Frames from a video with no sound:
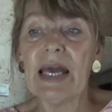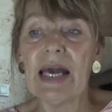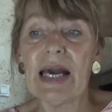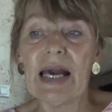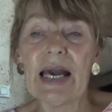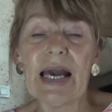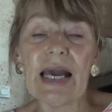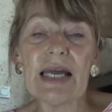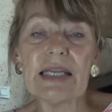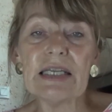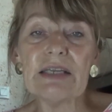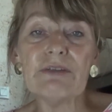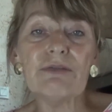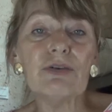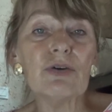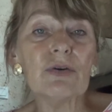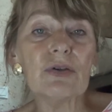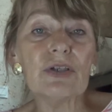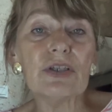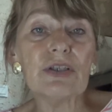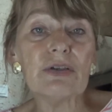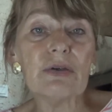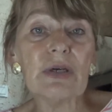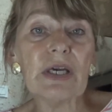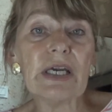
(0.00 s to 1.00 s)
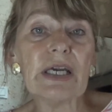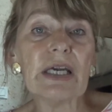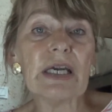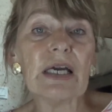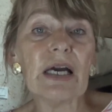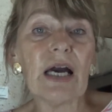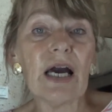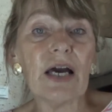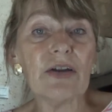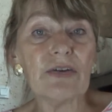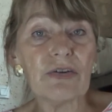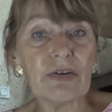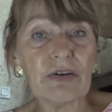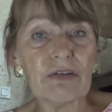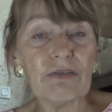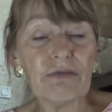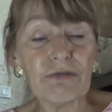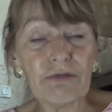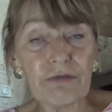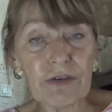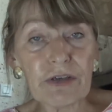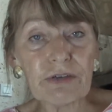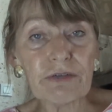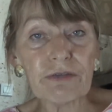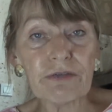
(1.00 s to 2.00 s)
And if you're doing
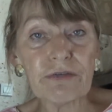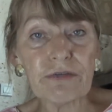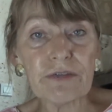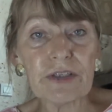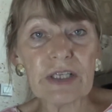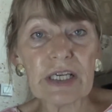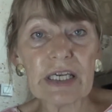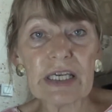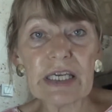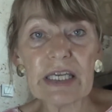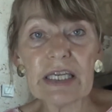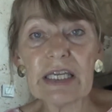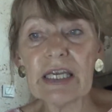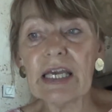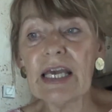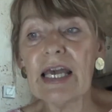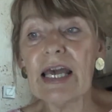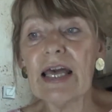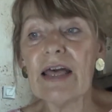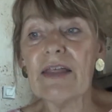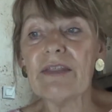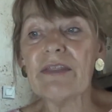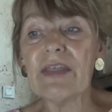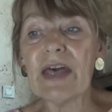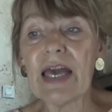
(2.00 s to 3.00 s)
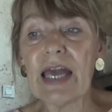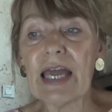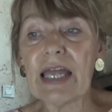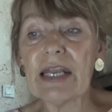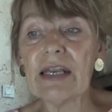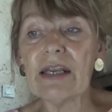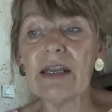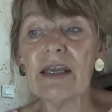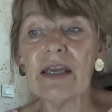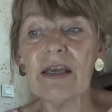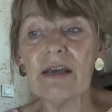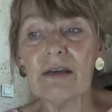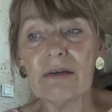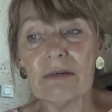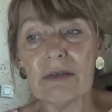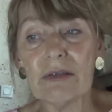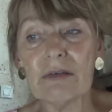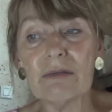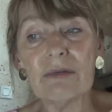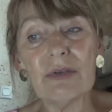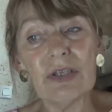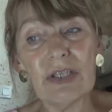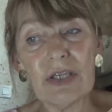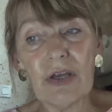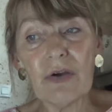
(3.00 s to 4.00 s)
150, then
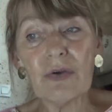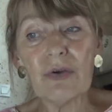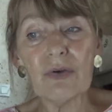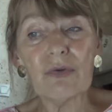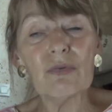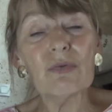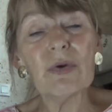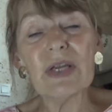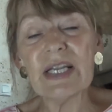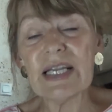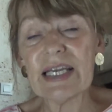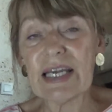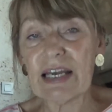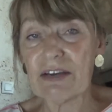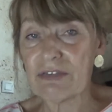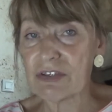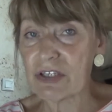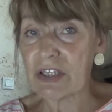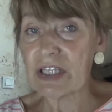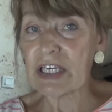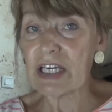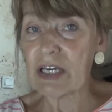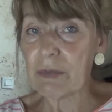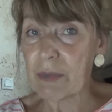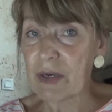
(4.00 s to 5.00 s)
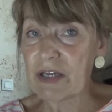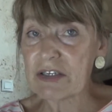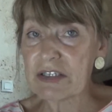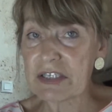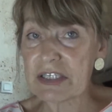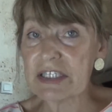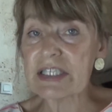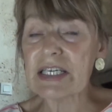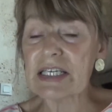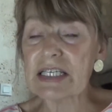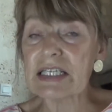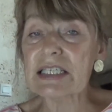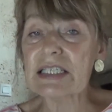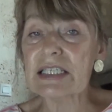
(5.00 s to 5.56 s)
you'll really have to think about 6